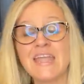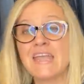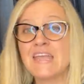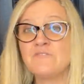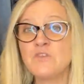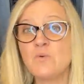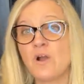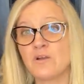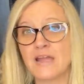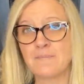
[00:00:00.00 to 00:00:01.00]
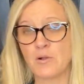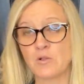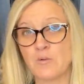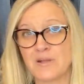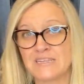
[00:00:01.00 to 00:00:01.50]
If you are a
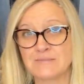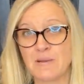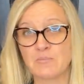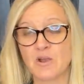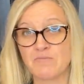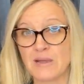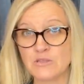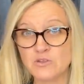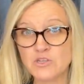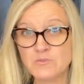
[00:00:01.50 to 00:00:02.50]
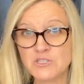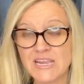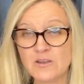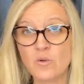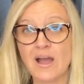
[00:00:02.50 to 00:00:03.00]
BOLO Buddies member of my YouTube
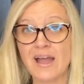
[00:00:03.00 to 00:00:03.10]
channel,